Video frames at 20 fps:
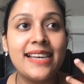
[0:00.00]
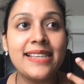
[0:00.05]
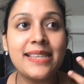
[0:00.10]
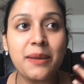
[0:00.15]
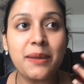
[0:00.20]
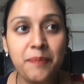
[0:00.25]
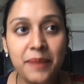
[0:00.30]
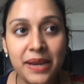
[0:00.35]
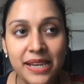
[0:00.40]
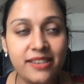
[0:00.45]

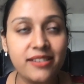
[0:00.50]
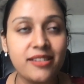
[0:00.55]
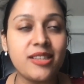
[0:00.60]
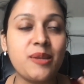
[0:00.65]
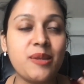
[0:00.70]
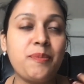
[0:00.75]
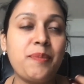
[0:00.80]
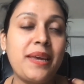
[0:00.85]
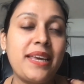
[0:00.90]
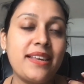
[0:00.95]
some mental
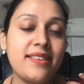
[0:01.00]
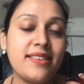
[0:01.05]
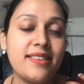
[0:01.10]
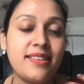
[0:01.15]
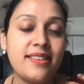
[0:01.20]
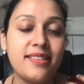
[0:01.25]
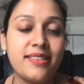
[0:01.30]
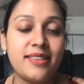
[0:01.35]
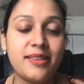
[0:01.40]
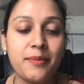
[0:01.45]
space
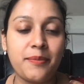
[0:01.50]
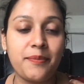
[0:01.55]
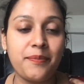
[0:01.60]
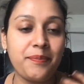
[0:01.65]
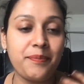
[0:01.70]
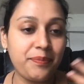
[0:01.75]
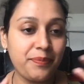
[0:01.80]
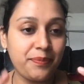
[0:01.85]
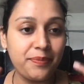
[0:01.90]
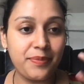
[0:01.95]

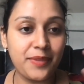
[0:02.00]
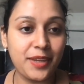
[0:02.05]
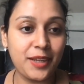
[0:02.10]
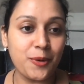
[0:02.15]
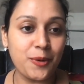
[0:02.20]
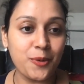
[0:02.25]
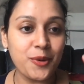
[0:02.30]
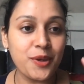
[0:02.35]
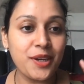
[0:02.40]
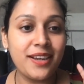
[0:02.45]
and you
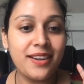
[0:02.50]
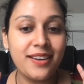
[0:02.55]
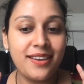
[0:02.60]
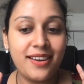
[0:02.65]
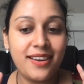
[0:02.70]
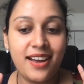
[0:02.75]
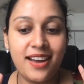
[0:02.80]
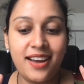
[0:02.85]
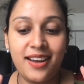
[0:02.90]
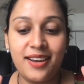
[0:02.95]
know
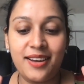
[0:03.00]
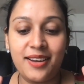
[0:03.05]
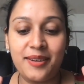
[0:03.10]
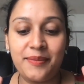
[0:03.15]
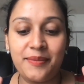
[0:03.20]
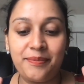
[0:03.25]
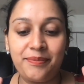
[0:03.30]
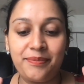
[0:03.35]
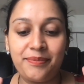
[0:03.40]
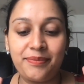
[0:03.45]

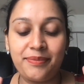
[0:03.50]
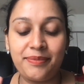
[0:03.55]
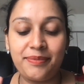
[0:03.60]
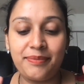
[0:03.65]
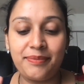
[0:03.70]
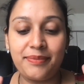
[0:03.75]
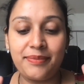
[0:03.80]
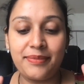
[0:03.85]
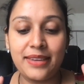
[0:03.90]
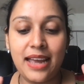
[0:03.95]
um,
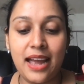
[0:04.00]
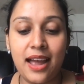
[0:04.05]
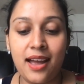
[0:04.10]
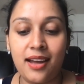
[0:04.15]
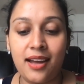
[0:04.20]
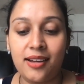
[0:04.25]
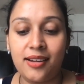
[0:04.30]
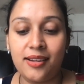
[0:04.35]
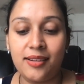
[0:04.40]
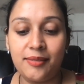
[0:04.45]

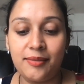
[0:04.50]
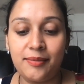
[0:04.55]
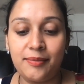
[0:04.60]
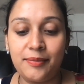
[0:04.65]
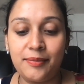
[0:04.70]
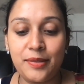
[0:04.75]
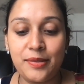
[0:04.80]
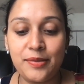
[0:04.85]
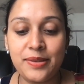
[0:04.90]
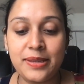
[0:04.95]
uh,
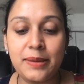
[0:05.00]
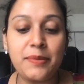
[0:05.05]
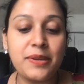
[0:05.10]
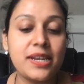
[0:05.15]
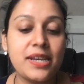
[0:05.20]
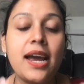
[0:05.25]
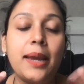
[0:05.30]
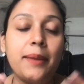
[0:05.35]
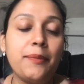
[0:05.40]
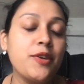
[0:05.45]
some
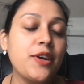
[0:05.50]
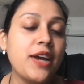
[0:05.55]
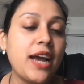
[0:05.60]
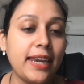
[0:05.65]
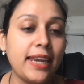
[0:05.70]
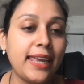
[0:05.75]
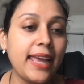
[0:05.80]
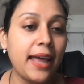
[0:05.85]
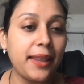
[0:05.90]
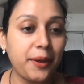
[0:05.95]
time to
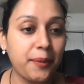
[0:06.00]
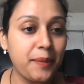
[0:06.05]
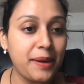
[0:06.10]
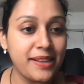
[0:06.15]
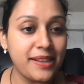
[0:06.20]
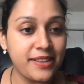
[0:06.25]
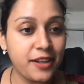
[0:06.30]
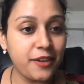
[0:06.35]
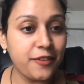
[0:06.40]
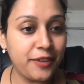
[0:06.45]
kind of gather
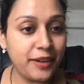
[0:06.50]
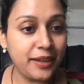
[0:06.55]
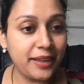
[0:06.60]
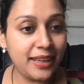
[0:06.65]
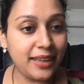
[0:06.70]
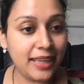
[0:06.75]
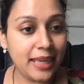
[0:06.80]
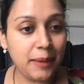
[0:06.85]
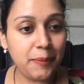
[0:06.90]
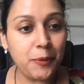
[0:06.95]
myself
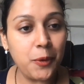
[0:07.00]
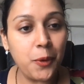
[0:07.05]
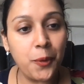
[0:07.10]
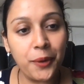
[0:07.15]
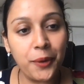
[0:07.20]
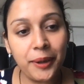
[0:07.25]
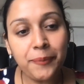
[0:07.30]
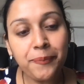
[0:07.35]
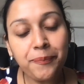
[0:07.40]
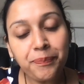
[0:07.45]
and keep
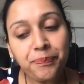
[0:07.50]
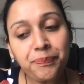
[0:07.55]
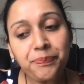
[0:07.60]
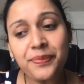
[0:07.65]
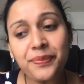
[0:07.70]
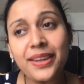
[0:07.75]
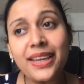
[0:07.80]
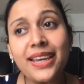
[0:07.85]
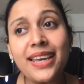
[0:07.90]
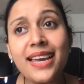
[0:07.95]
going.
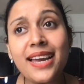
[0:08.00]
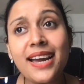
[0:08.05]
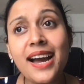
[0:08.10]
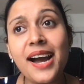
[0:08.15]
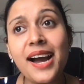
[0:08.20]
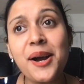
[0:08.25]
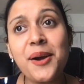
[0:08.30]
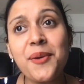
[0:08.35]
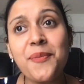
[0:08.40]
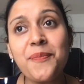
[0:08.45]

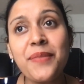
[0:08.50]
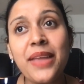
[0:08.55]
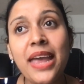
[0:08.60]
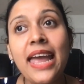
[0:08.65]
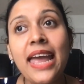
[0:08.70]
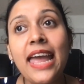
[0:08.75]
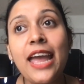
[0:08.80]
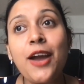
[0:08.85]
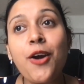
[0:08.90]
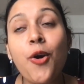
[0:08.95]
Um,
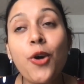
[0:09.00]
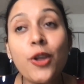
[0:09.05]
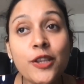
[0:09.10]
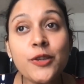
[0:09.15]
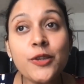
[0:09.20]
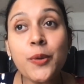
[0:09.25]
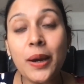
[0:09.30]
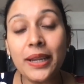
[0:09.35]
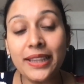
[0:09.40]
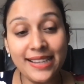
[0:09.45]

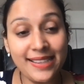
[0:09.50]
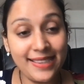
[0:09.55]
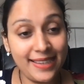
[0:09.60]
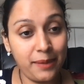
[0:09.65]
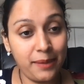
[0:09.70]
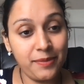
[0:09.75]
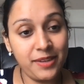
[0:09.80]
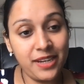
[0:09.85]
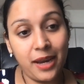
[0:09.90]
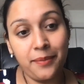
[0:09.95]
Also, at the
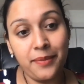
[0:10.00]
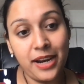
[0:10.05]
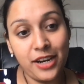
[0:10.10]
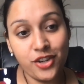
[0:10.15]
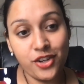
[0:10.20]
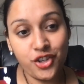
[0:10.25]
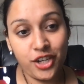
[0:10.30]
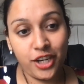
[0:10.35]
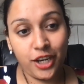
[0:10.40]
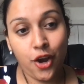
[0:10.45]
same time, I
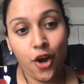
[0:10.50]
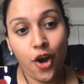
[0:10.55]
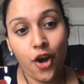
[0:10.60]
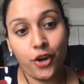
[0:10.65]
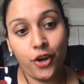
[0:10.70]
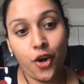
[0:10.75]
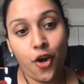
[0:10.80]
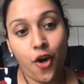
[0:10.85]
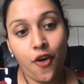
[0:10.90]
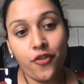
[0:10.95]
actually
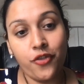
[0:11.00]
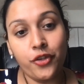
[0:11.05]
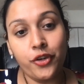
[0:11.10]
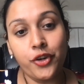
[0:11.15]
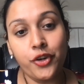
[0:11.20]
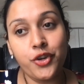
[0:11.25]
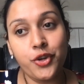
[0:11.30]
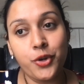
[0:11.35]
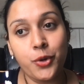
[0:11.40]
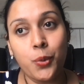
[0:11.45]
got
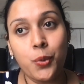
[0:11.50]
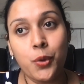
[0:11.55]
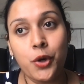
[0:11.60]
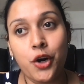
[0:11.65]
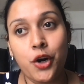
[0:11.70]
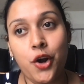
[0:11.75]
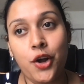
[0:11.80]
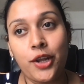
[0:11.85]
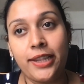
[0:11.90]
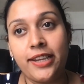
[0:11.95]
offered to
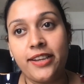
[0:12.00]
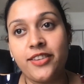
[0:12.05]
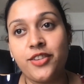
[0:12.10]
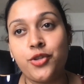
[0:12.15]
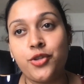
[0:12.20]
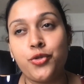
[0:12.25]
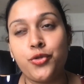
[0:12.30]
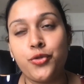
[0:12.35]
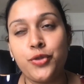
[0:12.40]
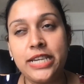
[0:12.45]
work on
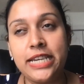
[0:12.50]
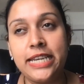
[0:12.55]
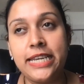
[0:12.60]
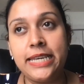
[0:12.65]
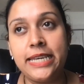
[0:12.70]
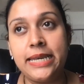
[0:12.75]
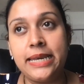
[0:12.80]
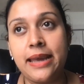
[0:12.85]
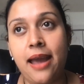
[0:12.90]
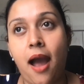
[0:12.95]
this
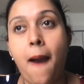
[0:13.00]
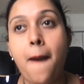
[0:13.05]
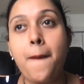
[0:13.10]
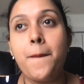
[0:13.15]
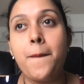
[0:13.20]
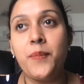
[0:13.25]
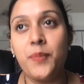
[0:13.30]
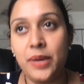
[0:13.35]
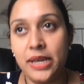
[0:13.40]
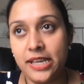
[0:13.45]
really
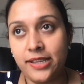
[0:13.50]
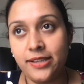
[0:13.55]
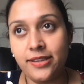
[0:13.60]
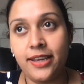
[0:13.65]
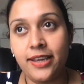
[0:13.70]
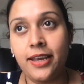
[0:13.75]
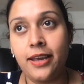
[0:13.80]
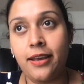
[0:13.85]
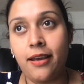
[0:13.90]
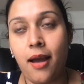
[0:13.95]

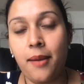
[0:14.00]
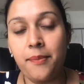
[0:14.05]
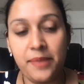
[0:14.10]
amazing